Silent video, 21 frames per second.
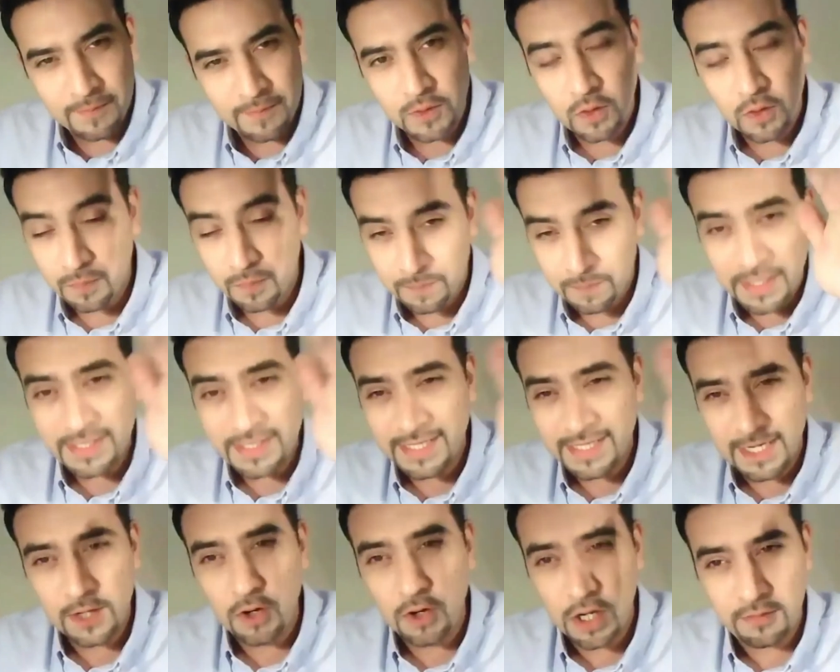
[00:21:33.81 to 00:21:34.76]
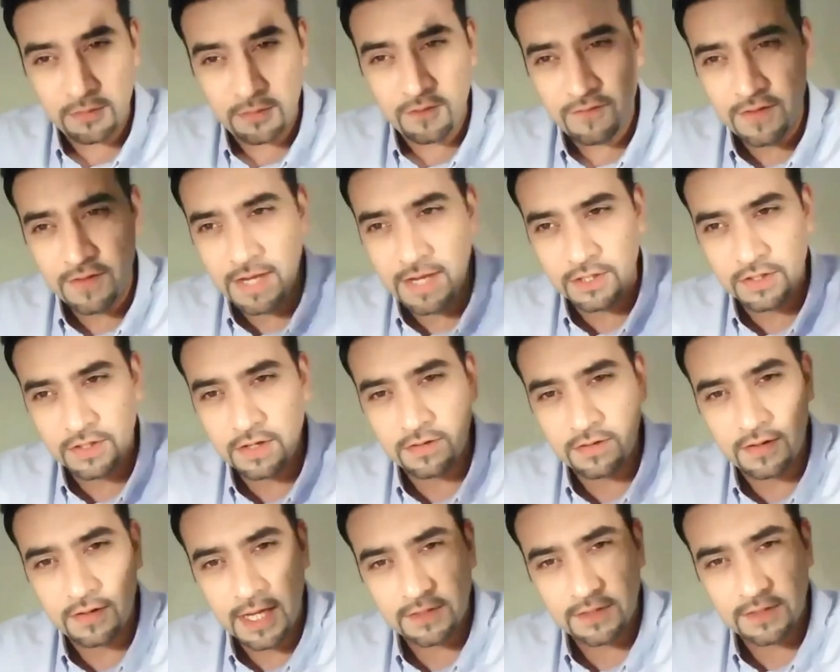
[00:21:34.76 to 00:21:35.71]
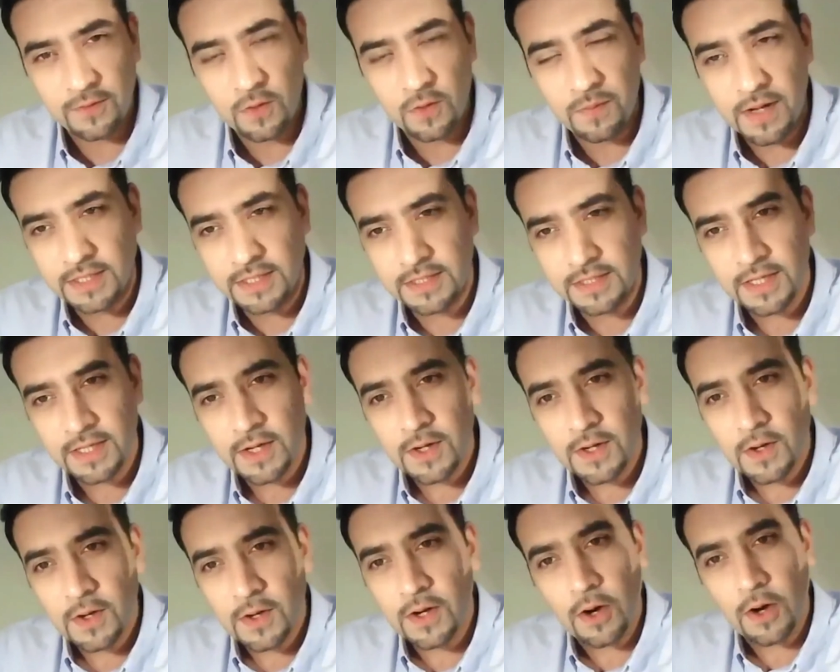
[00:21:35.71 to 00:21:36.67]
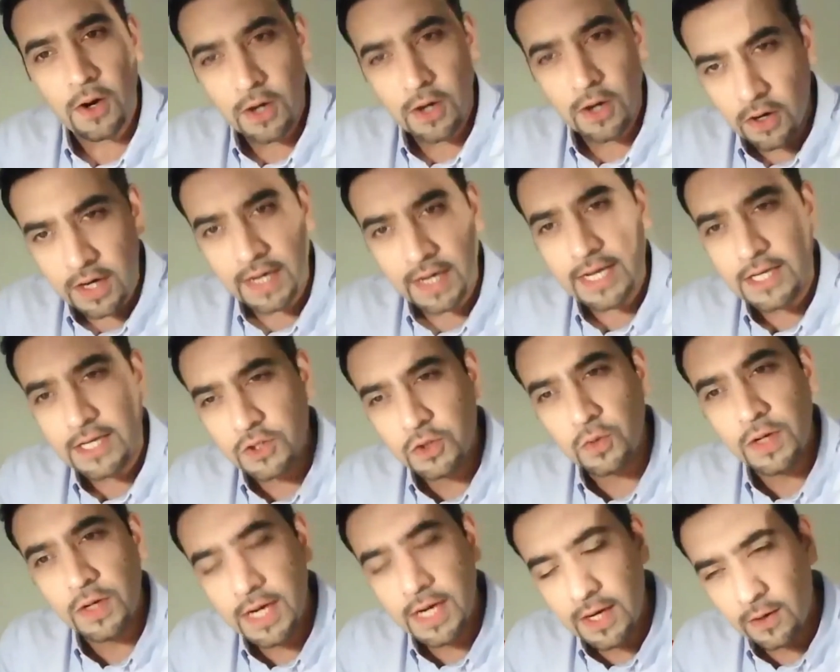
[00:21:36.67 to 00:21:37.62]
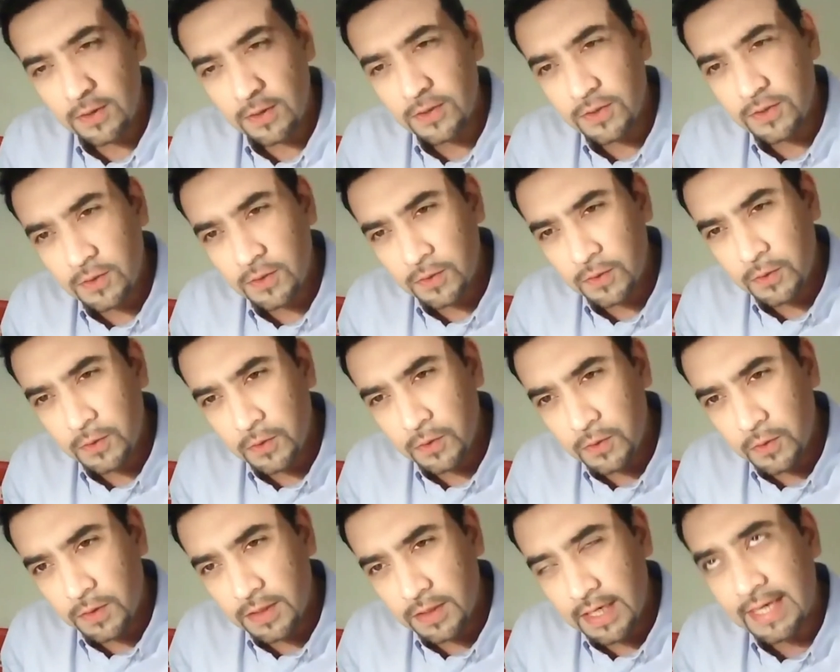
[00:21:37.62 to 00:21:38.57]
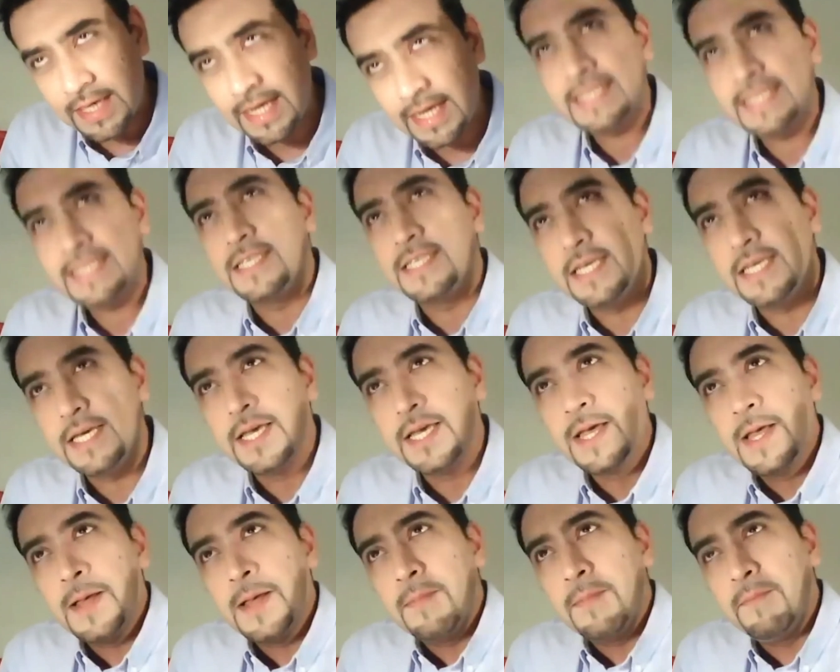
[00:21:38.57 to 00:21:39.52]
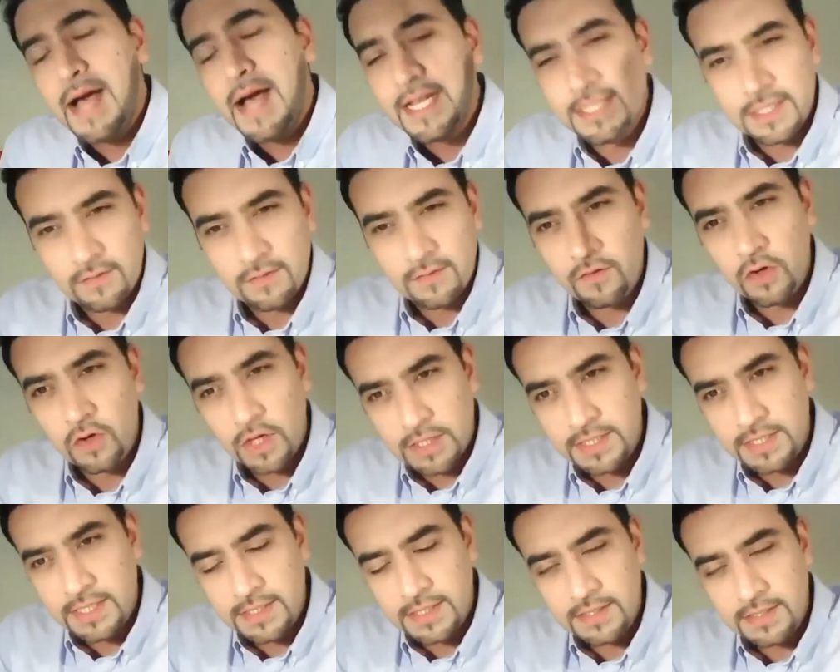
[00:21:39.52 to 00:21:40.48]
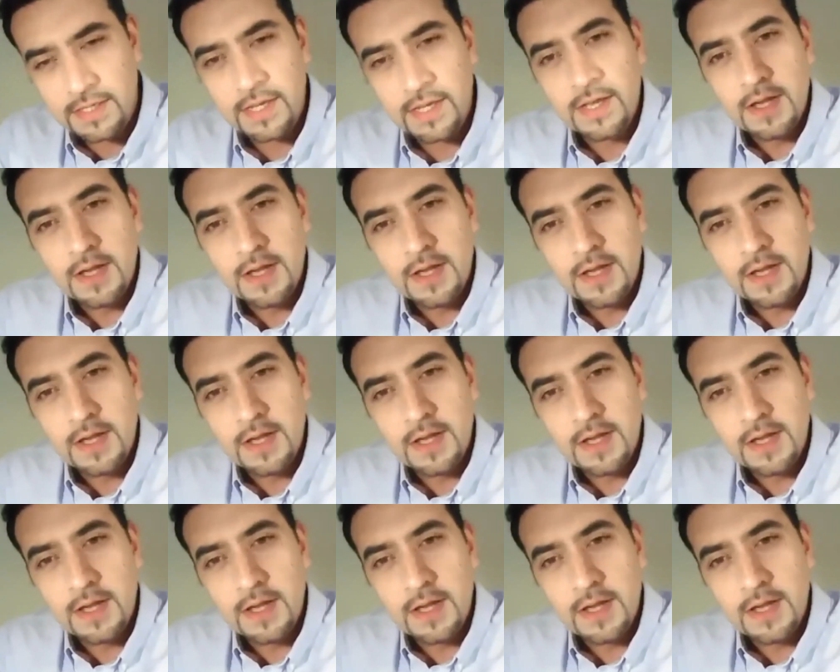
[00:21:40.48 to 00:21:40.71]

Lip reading: you're basically going to be finished in the next few months, or at least you'll at least see massive losses.